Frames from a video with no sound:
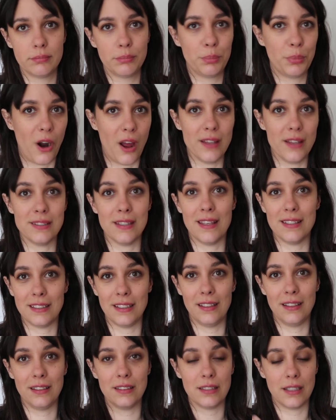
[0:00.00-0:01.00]

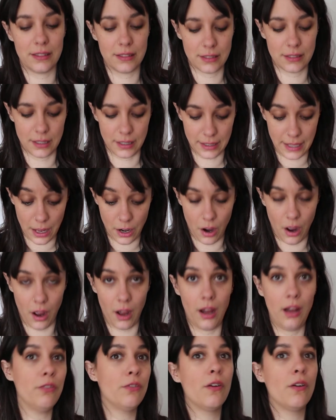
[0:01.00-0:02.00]
processing to get
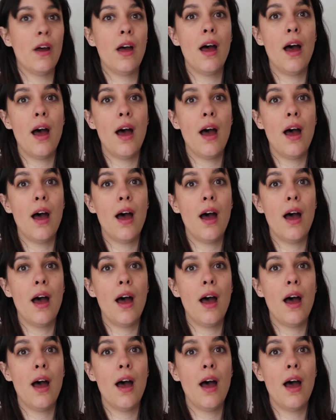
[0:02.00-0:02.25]
off.